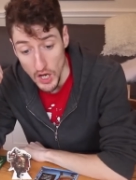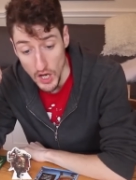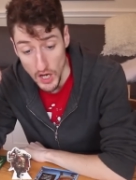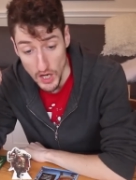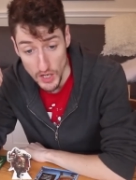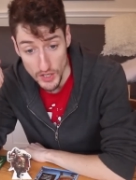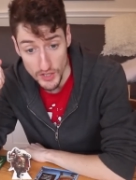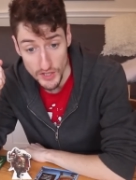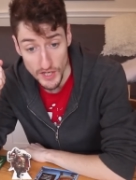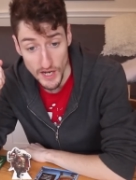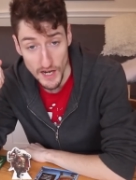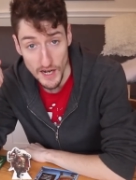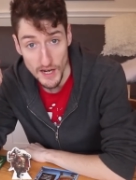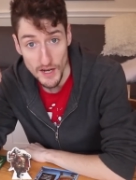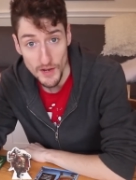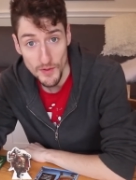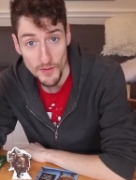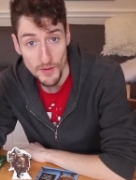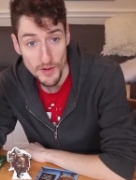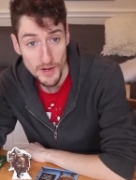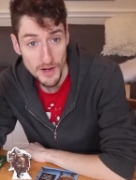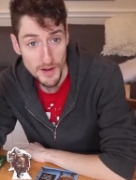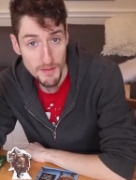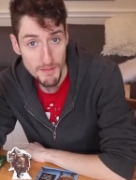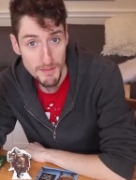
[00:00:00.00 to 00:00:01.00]
I'll tell
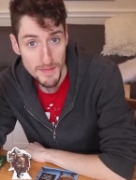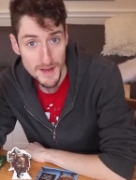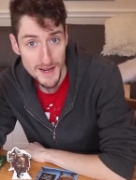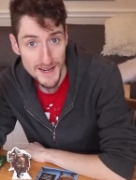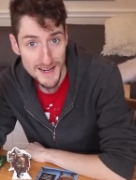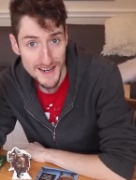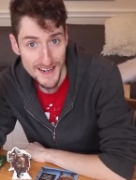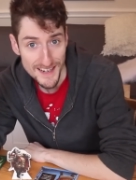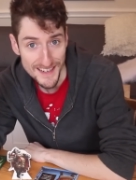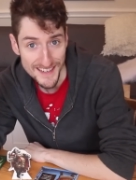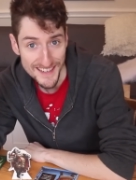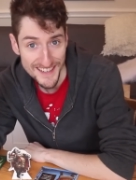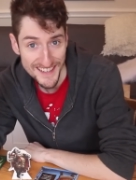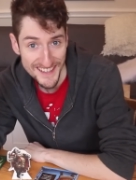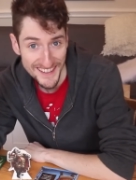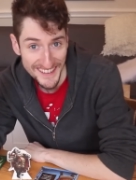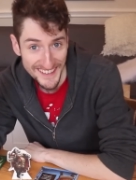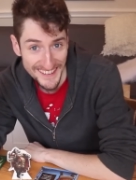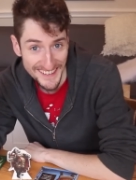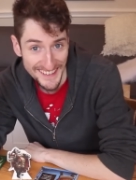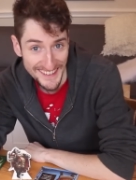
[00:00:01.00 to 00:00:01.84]
you in a minute.